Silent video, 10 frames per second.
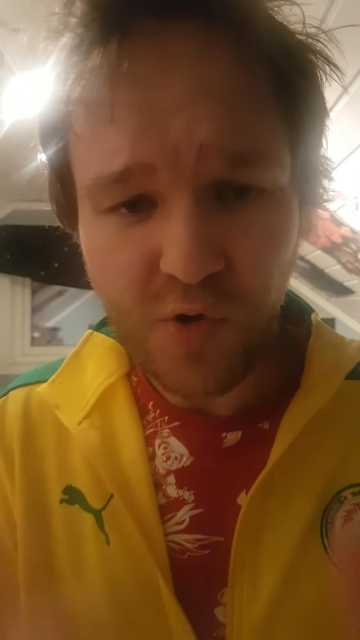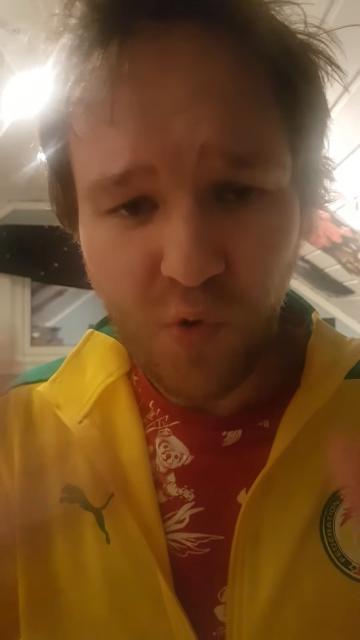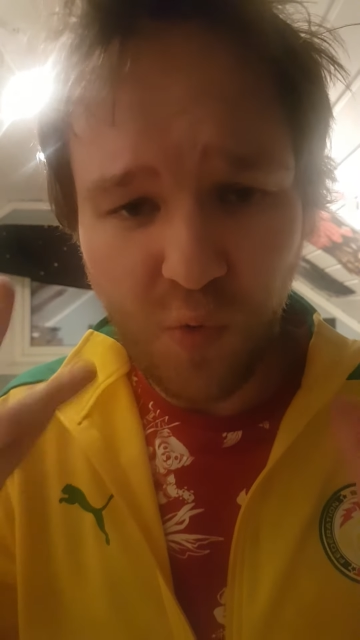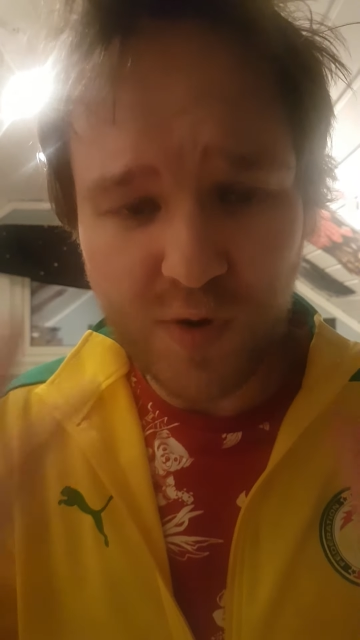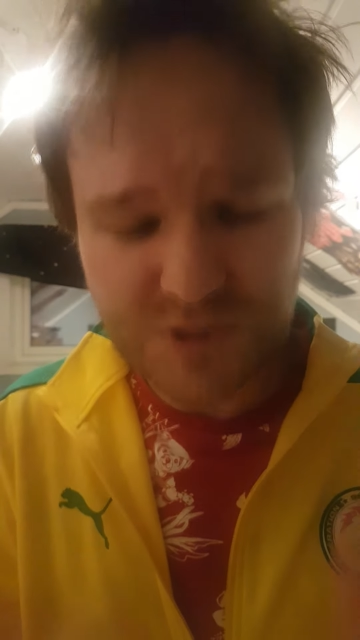
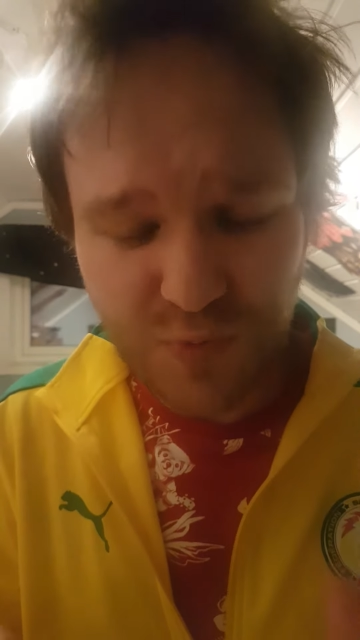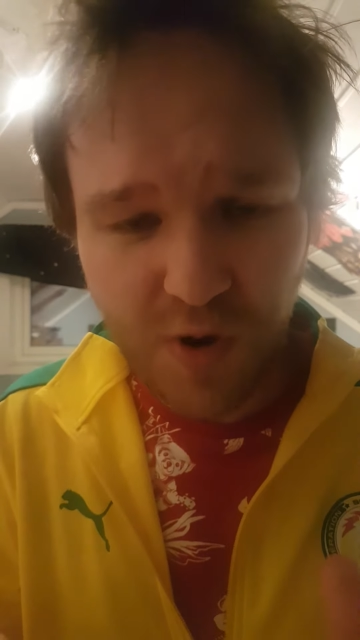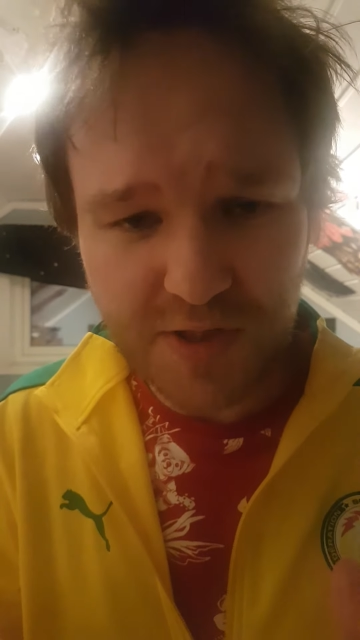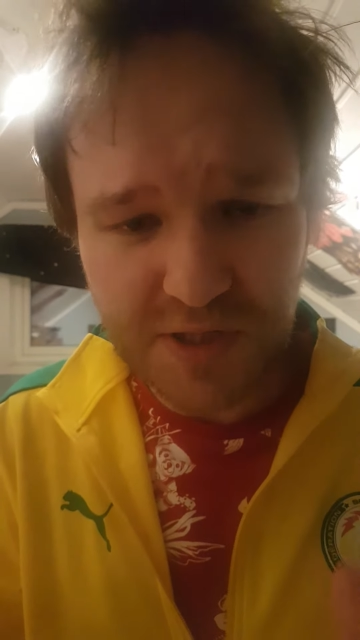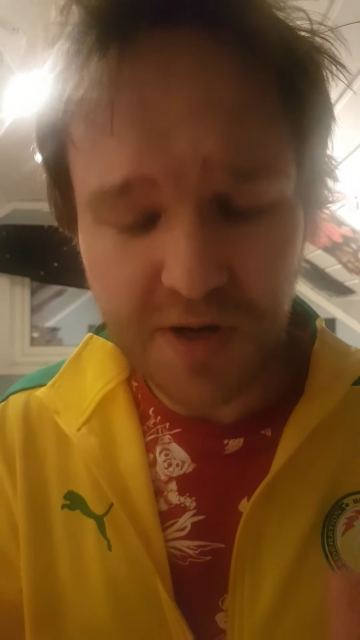who was
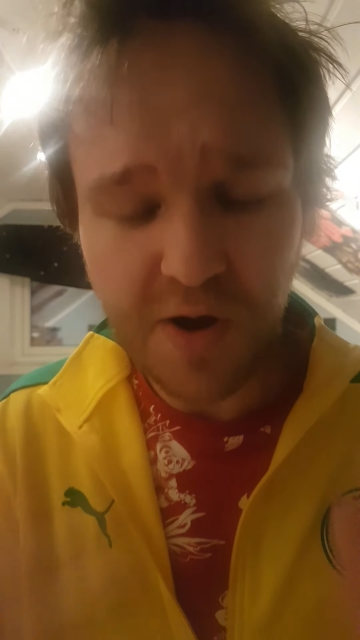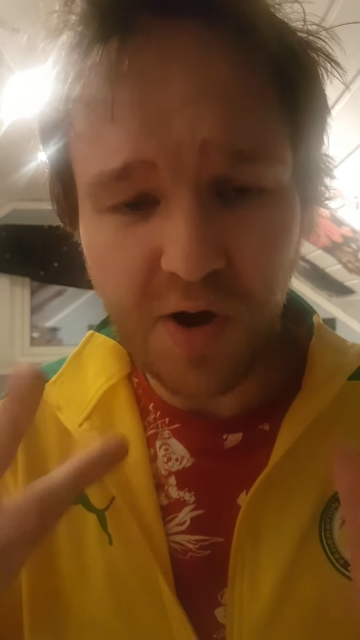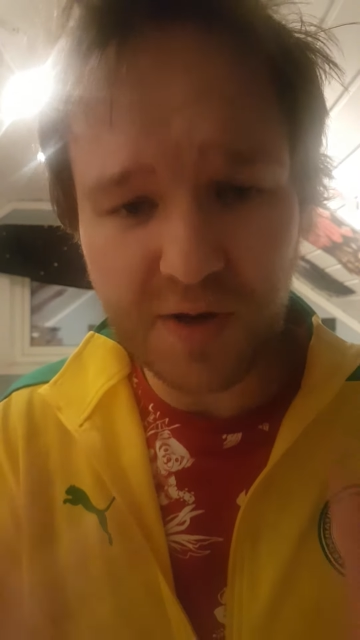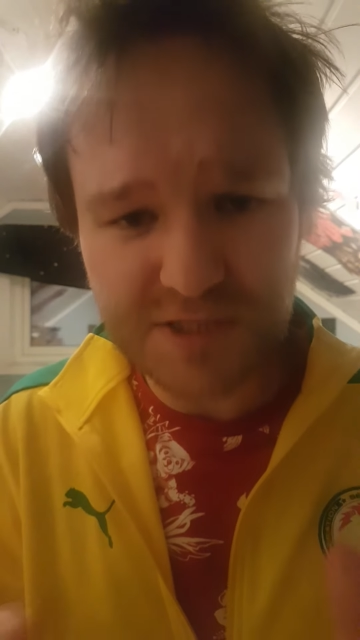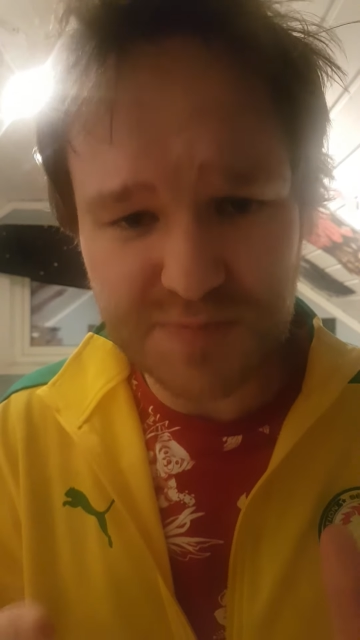working
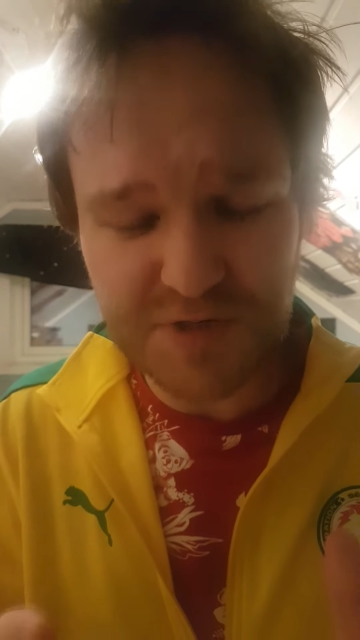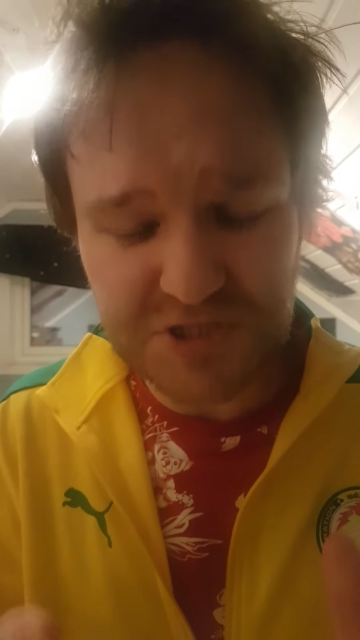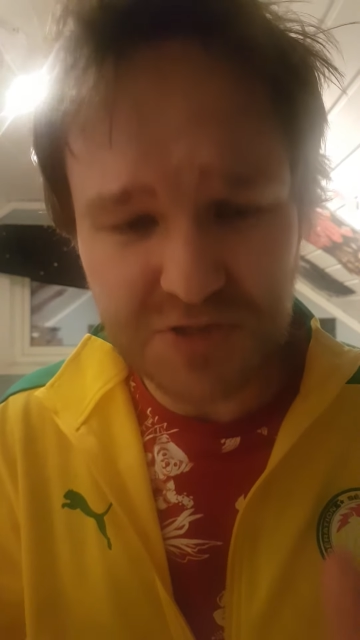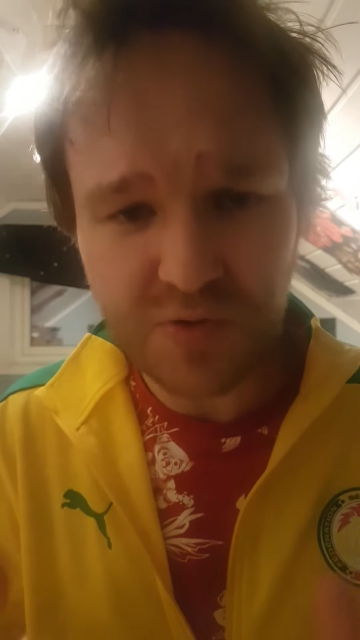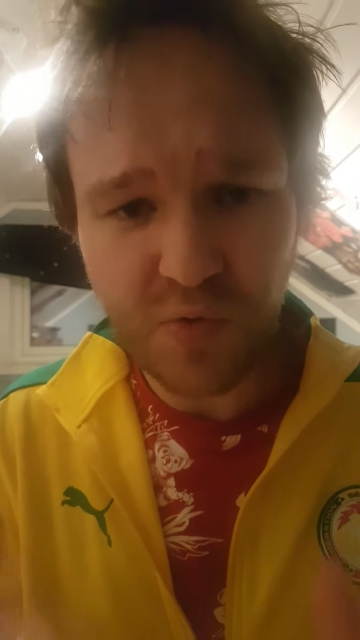on his
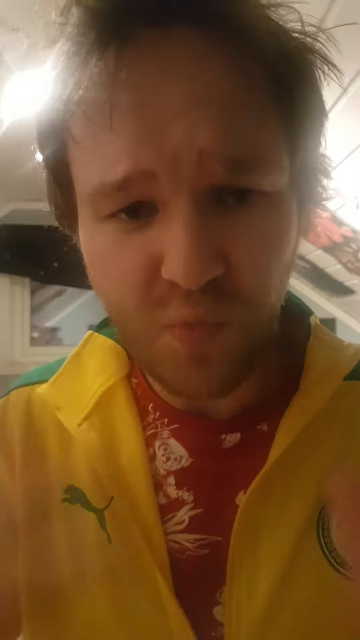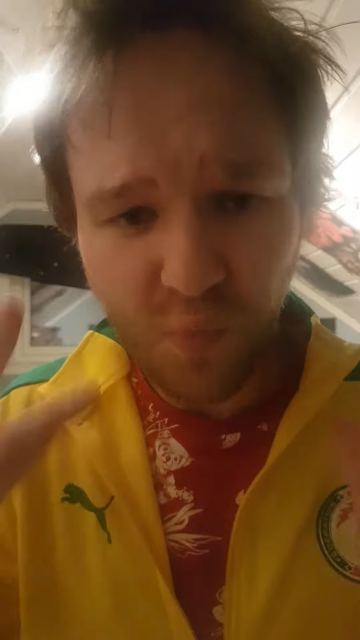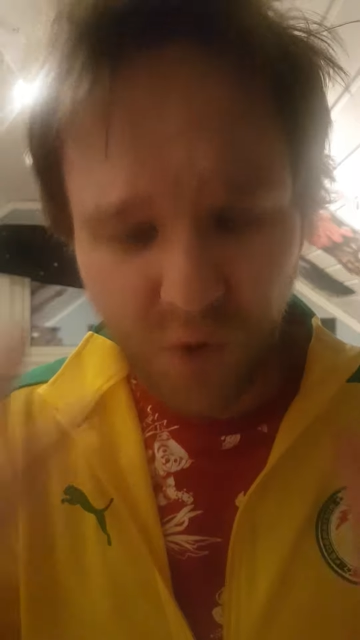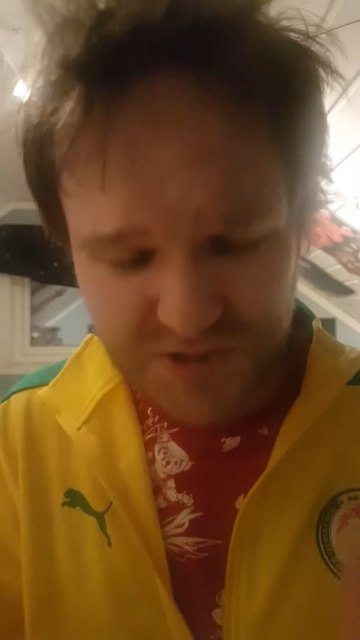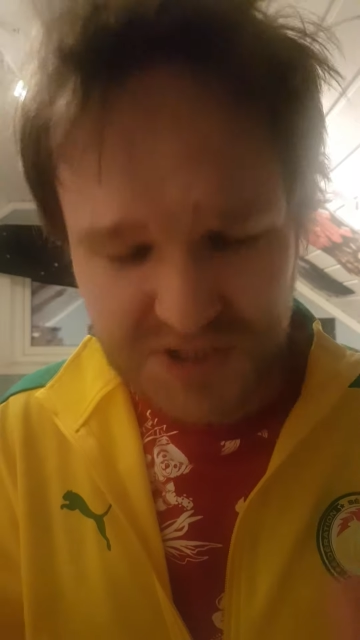mission
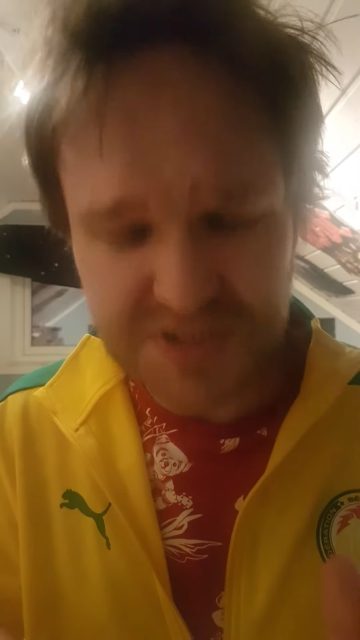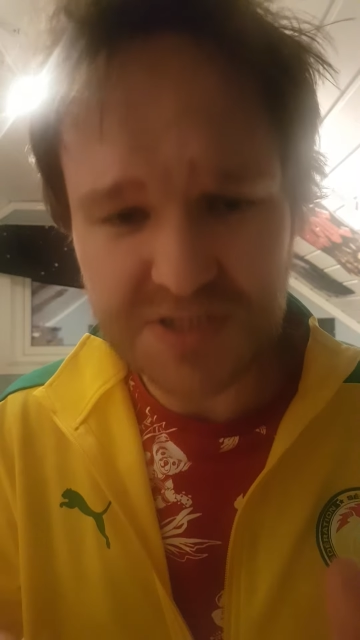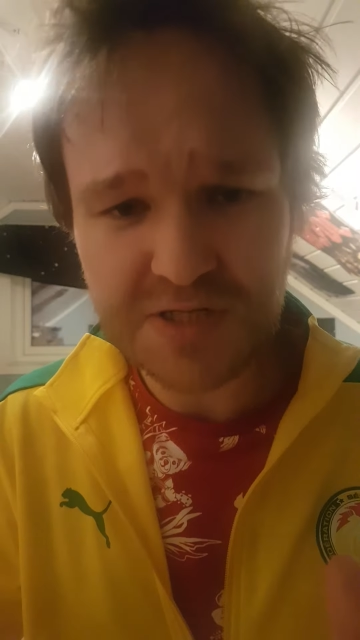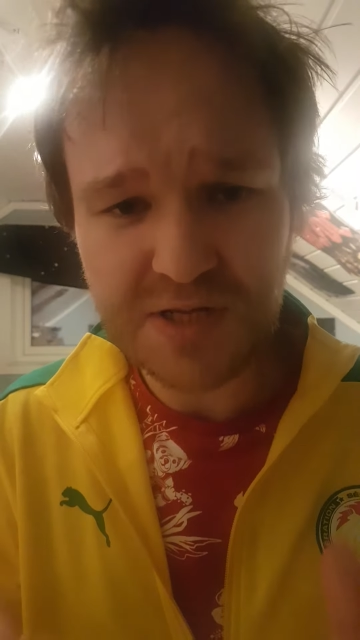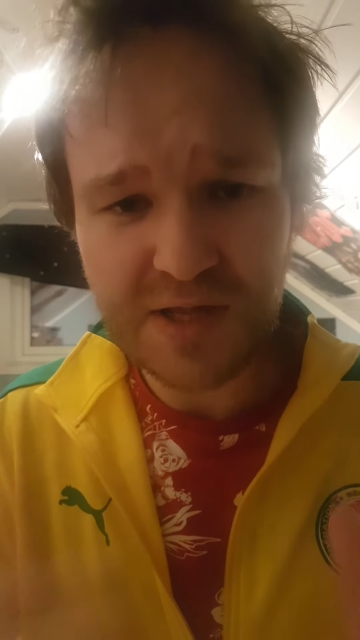wasn't
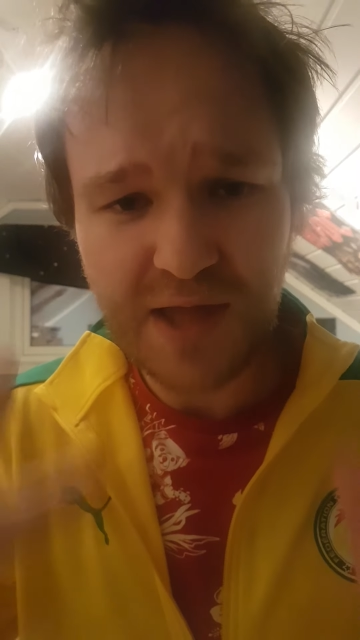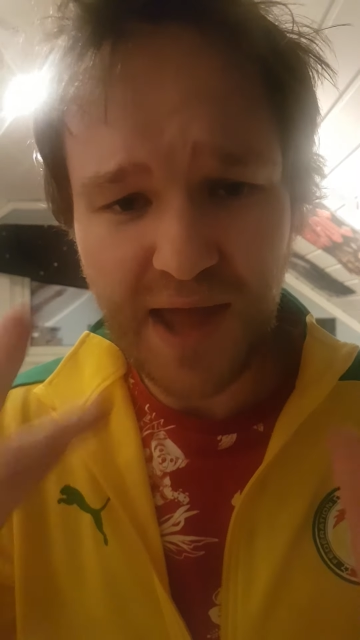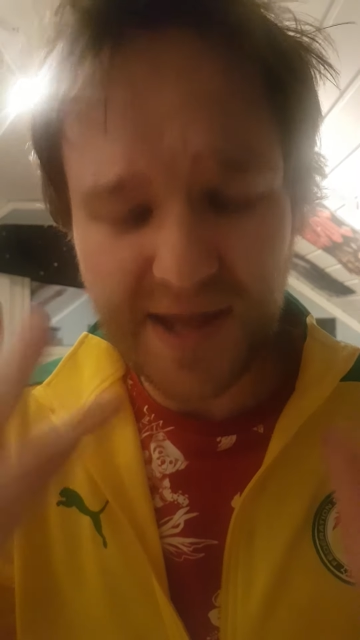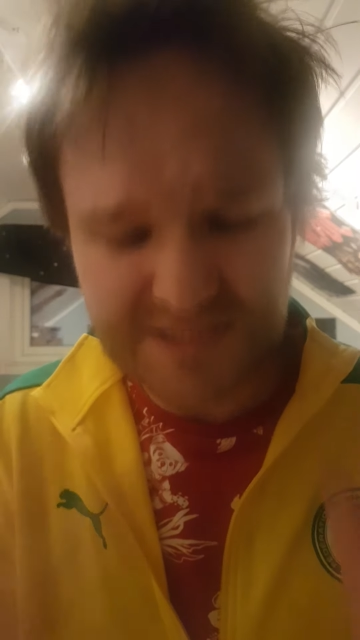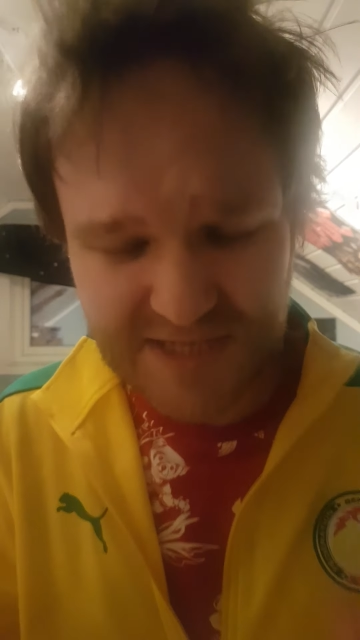
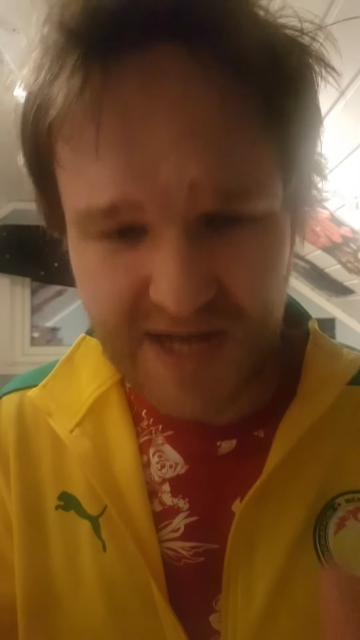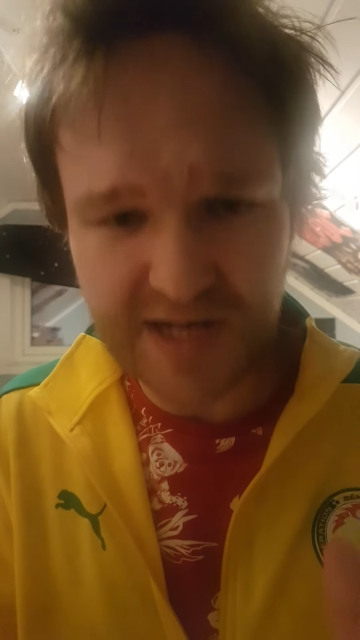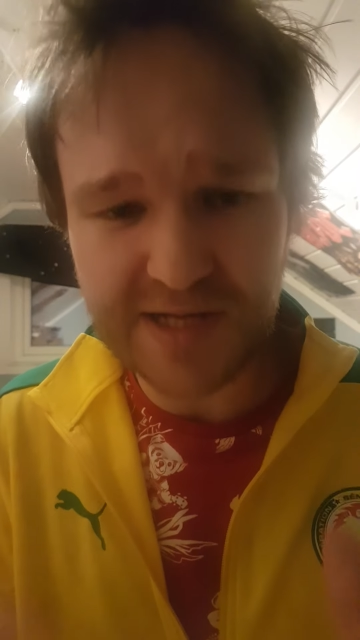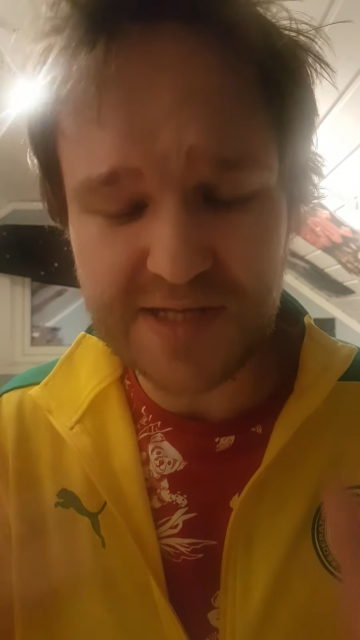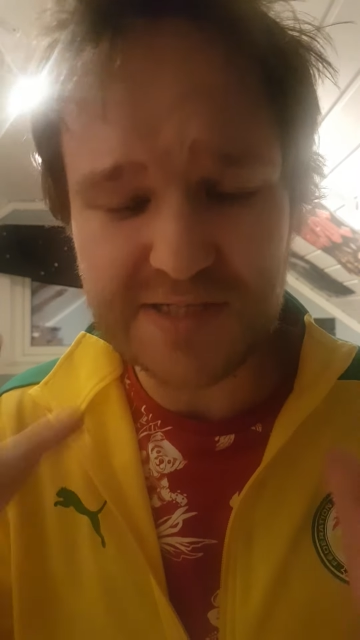
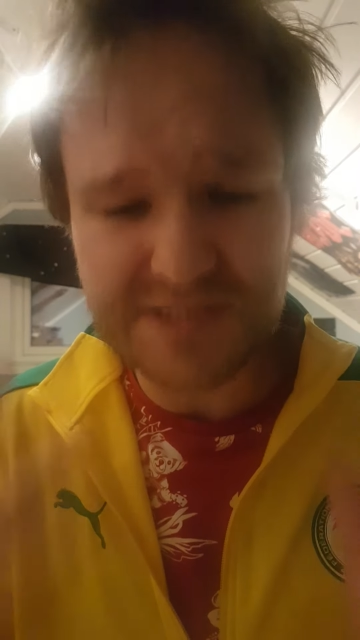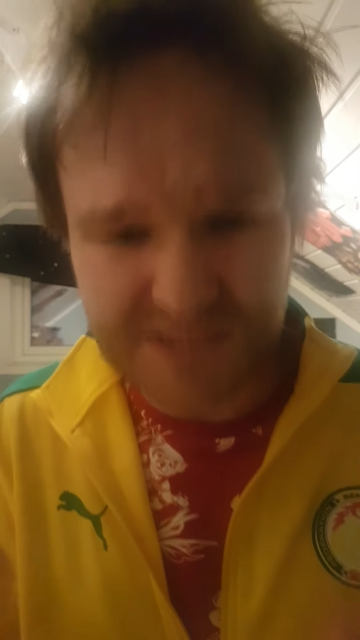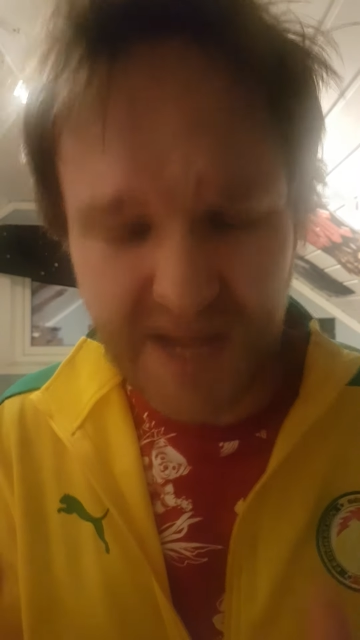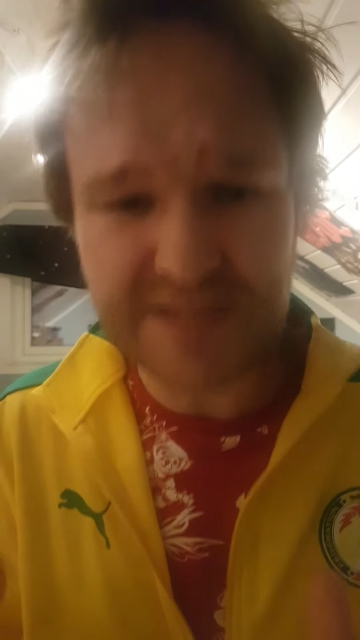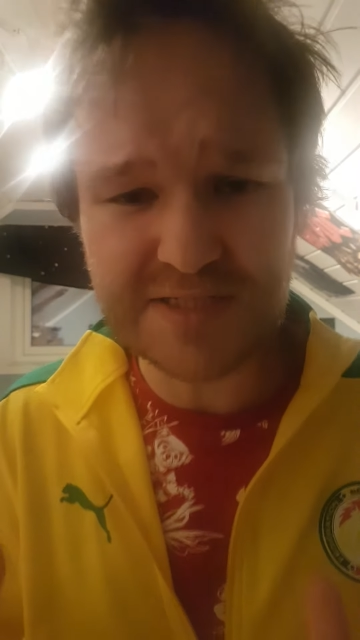exactly
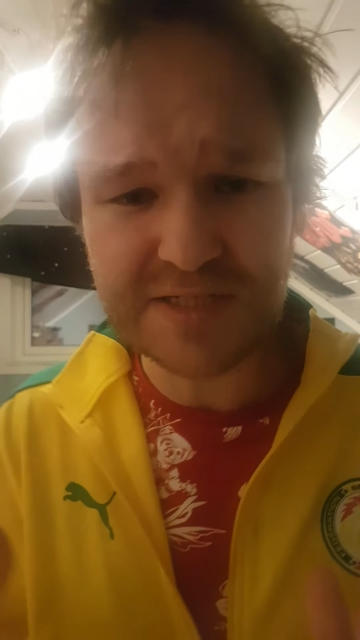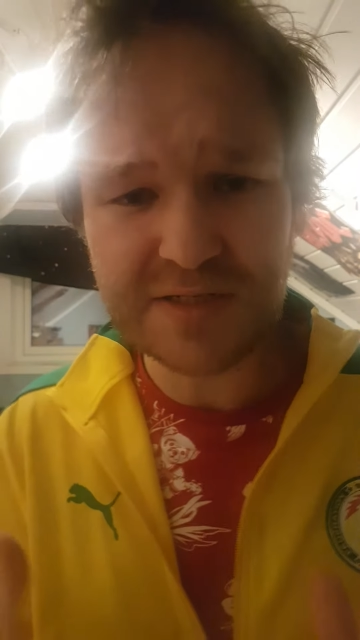dead.